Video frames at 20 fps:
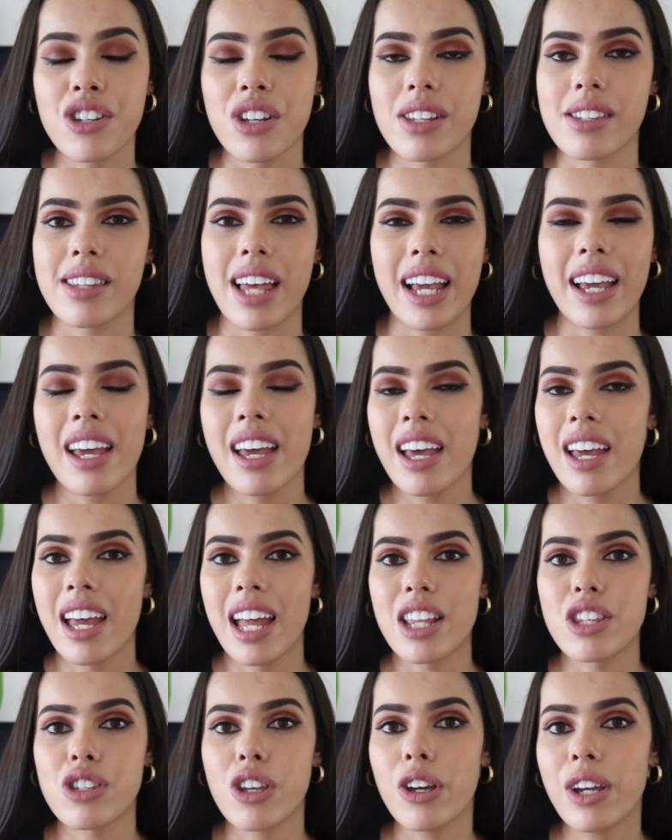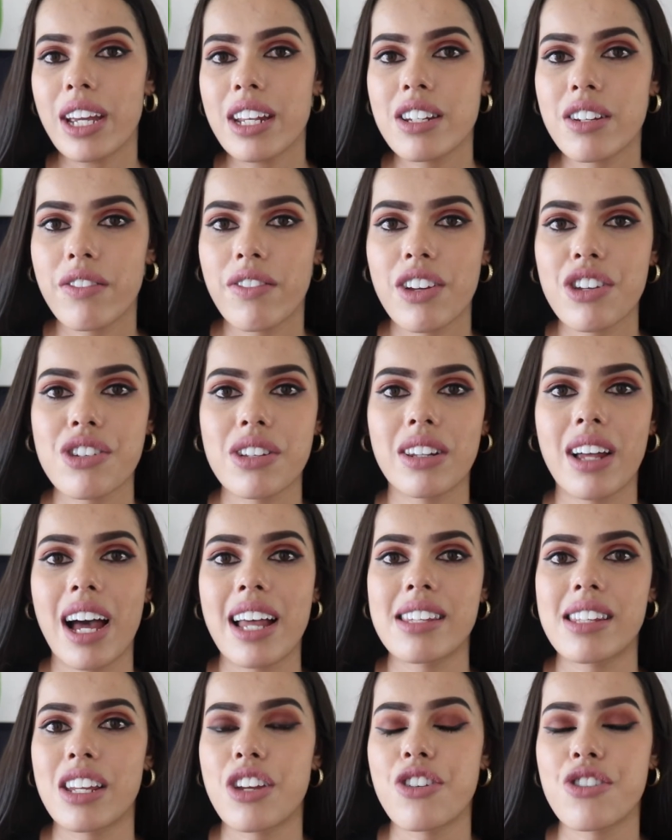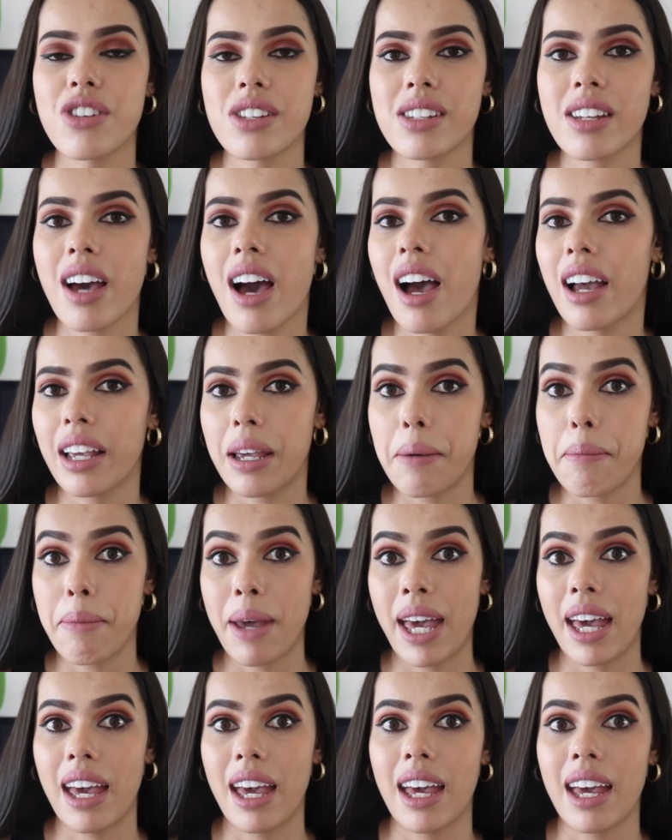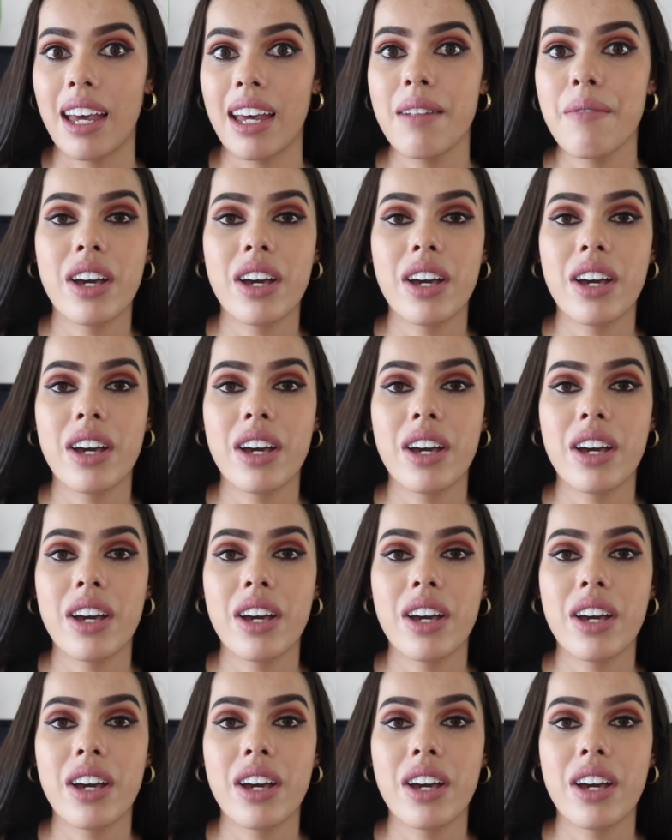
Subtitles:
It's like, it's so individualized that you just can't compare.